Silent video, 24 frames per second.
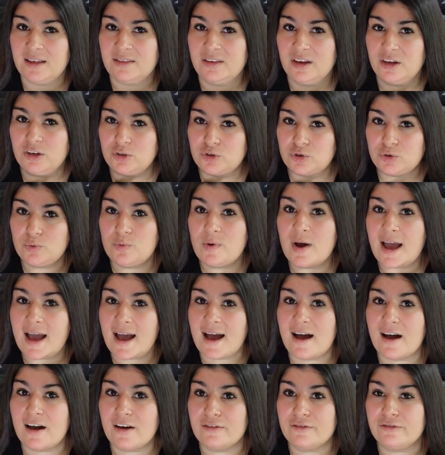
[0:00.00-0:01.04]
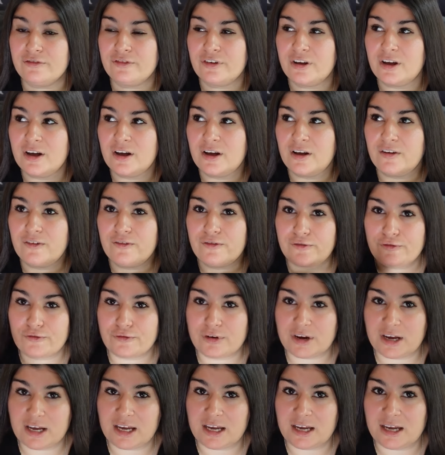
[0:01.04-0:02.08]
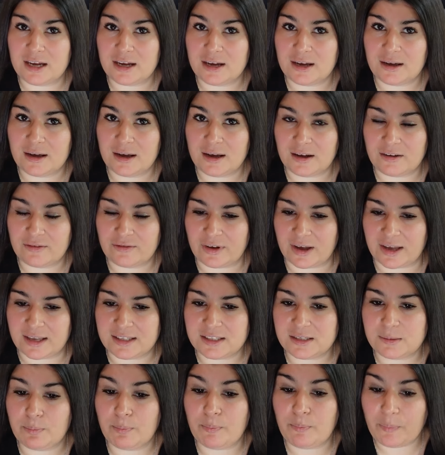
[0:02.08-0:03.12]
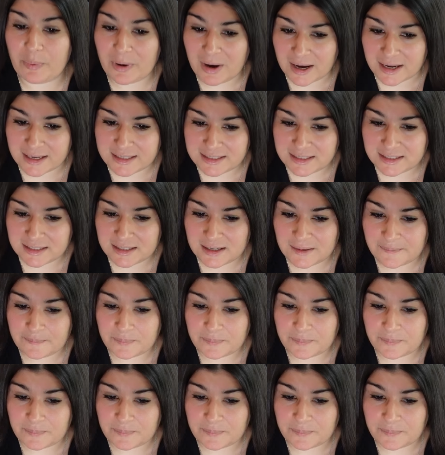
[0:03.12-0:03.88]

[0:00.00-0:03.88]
They do have free events, but